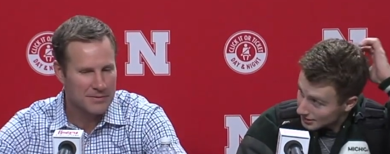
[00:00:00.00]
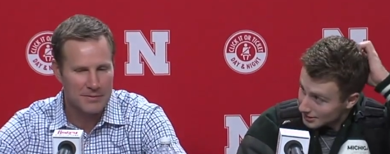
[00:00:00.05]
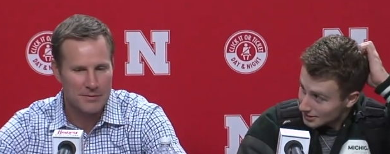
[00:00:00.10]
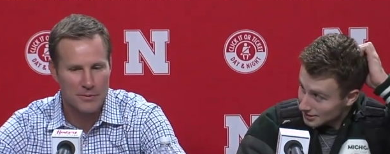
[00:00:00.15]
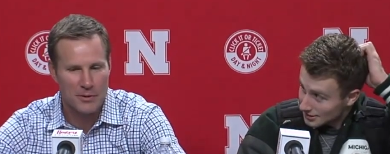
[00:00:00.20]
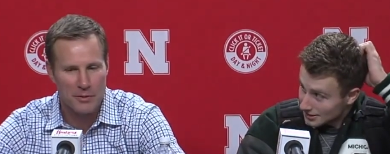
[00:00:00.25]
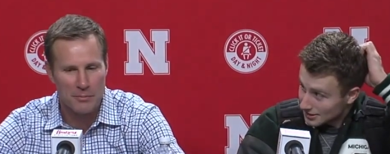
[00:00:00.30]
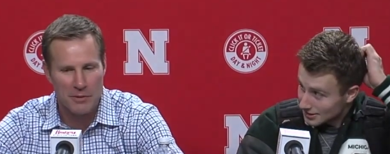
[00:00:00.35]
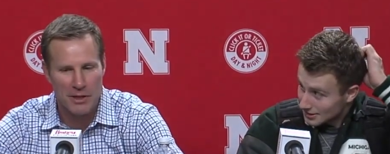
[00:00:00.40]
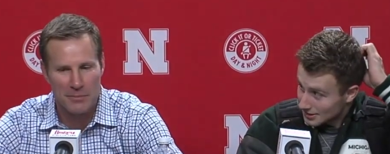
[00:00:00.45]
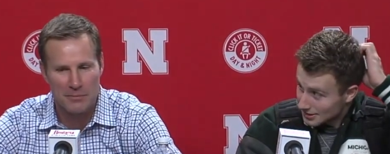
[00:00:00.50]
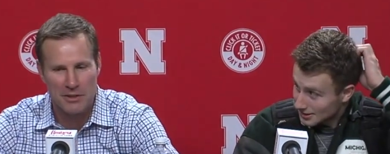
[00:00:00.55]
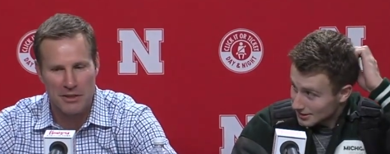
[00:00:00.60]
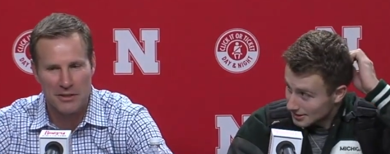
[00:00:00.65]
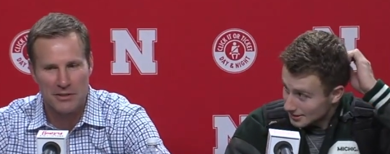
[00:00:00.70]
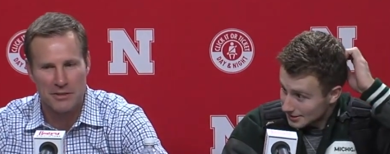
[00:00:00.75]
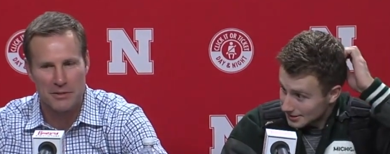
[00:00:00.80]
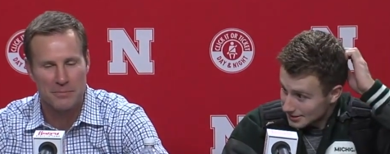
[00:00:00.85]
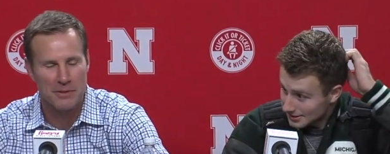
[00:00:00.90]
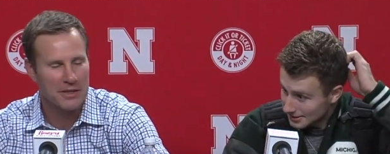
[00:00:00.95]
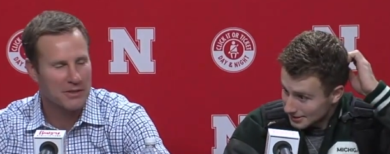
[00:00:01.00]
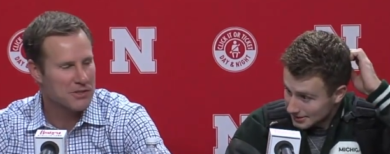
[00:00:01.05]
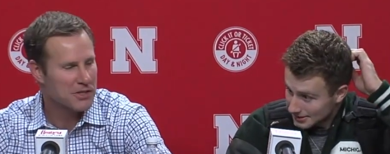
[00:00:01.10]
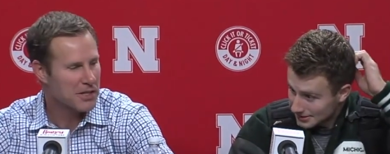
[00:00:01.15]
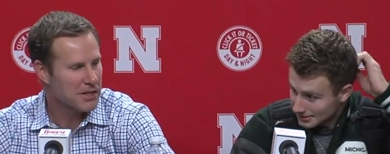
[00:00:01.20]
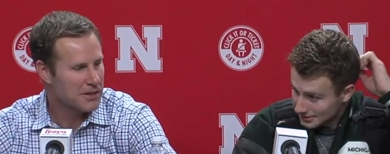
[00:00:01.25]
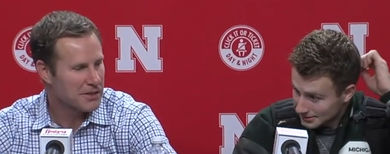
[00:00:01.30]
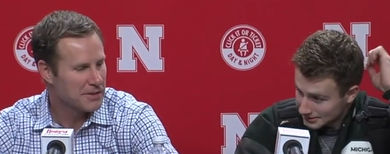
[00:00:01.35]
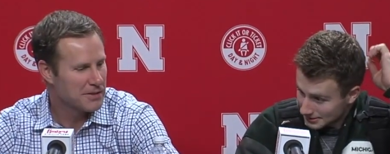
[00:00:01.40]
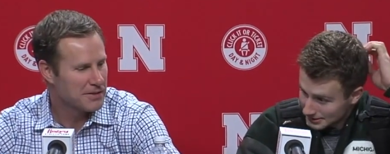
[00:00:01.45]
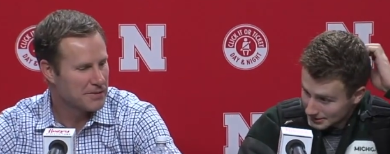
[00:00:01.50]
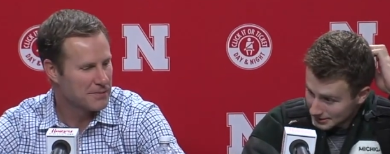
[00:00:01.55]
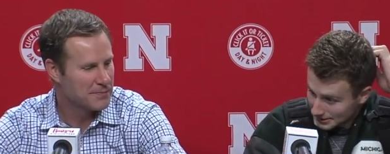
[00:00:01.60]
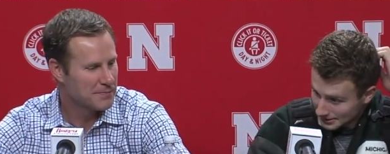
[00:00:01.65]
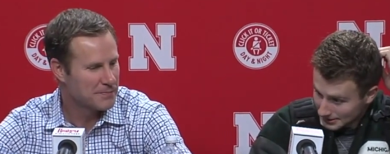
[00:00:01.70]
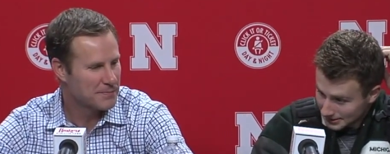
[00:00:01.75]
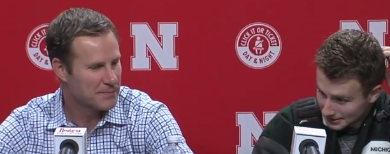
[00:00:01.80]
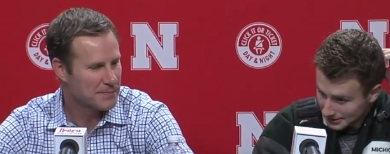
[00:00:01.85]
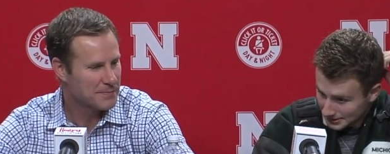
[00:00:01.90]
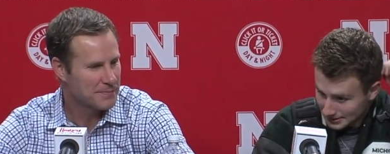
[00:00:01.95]
Speaker 1: what did Mom talk to you about, Jack?
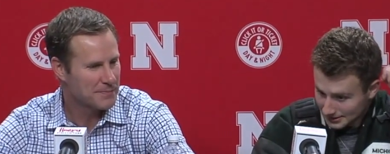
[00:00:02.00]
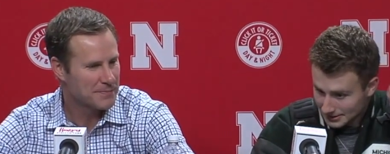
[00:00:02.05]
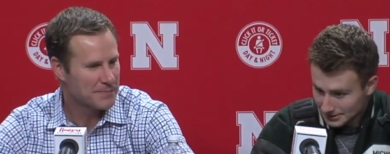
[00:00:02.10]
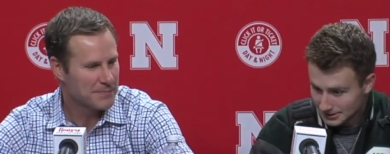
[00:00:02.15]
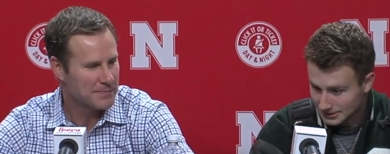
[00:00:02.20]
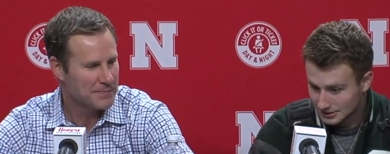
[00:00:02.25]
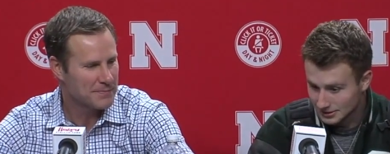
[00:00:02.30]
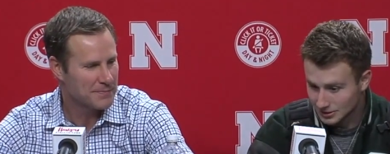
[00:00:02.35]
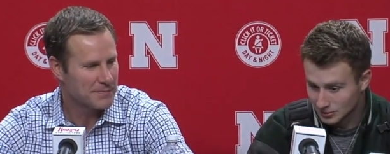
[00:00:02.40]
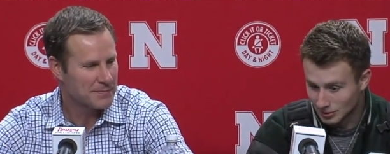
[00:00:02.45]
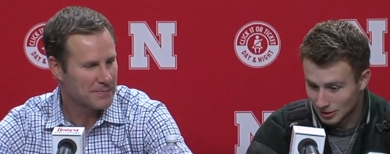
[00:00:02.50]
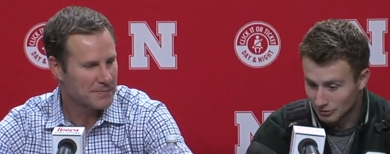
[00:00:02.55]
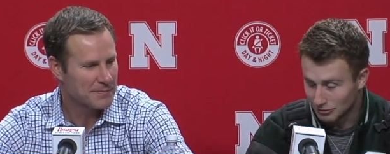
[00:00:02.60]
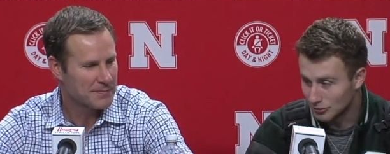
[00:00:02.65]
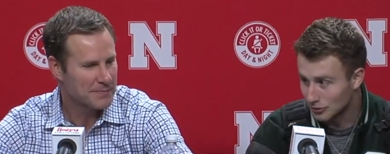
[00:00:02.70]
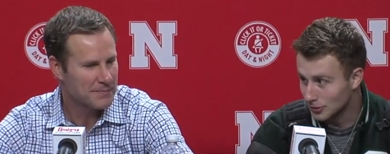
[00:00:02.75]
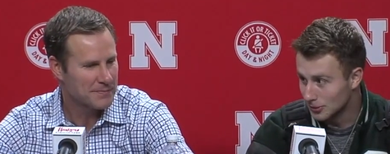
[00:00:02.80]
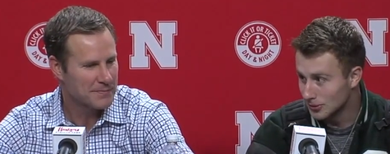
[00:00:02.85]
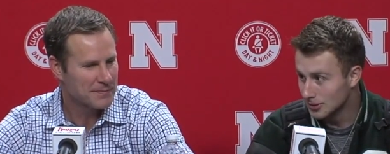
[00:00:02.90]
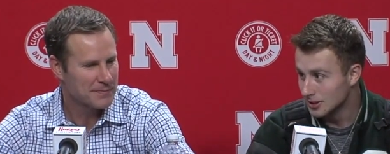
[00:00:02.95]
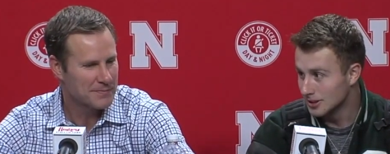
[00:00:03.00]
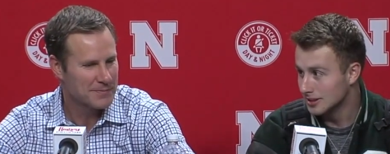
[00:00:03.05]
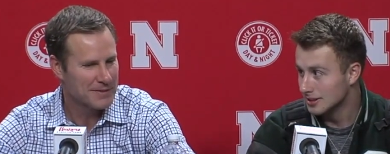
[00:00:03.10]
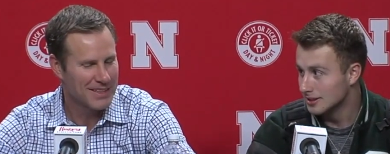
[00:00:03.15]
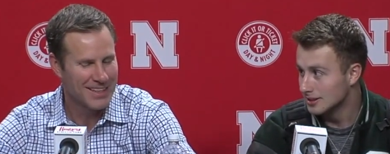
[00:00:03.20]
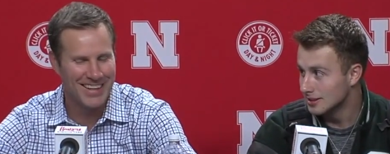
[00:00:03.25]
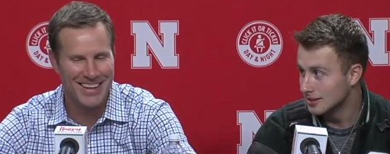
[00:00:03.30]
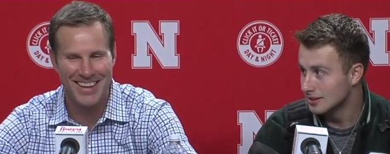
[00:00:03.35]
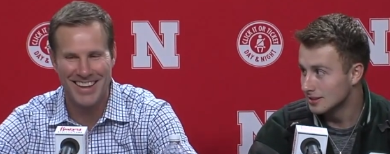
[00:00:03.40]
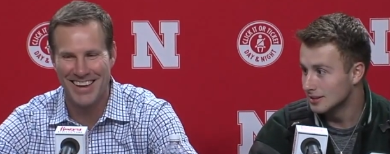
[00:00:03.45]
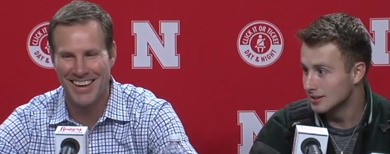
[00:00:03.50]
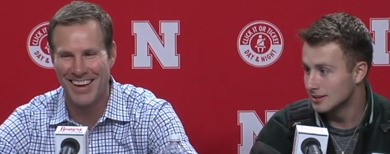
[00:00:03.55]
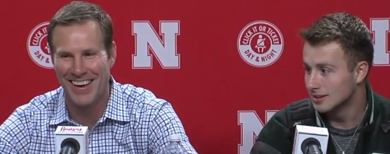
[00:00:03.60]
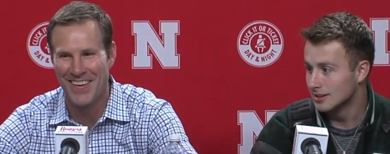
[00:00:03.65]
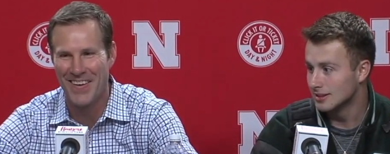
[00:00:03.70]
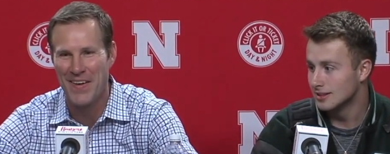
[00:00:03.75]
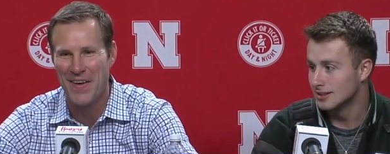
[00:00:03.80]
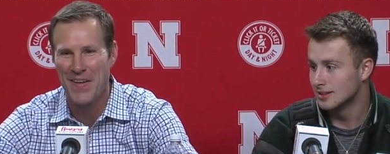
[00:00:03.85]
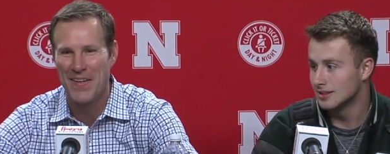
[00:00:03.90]
About food? yeah.